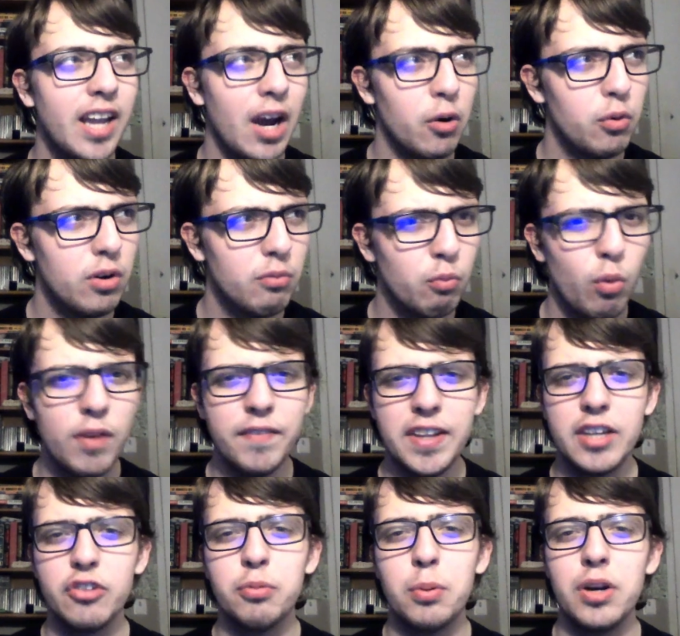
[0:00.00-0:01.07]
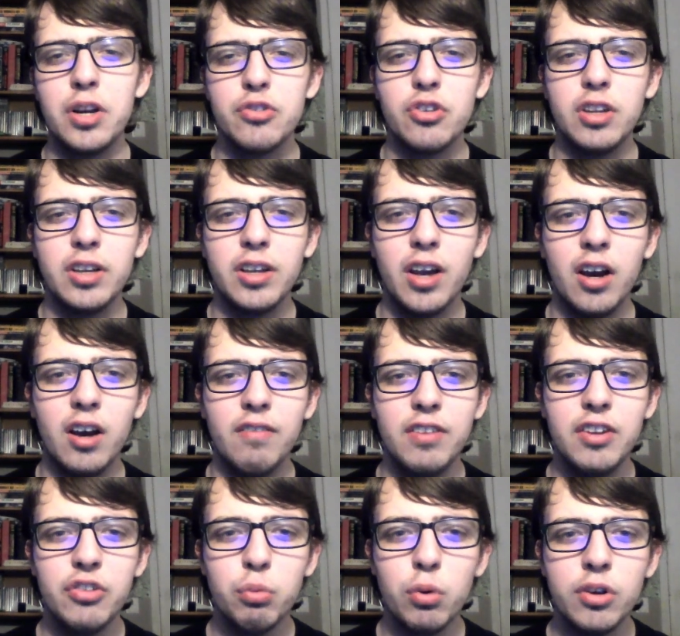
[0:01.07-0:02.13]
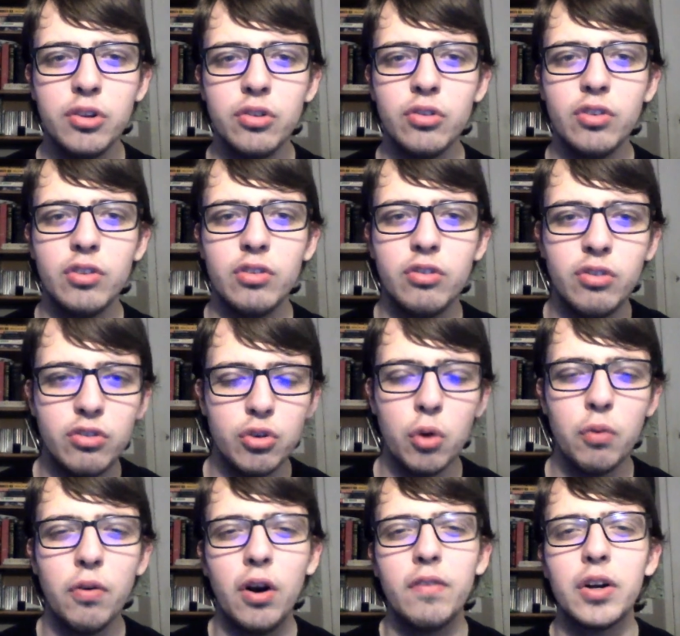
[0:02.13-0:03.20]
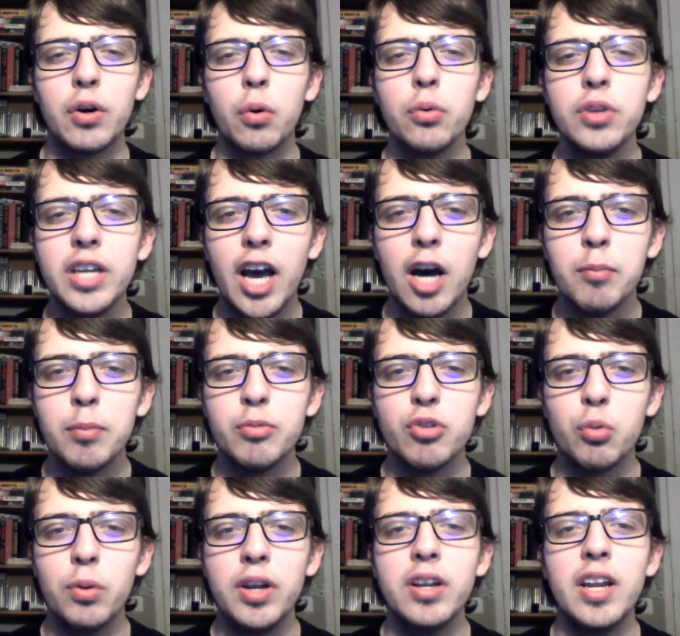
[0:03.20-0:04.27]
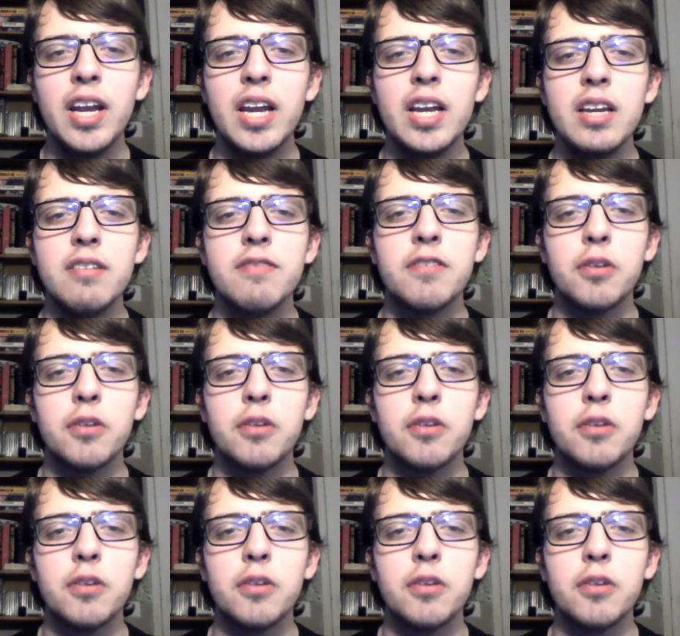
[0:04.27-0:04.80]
Now, one thing that's pretty interesting, this was, so far, their only album to win a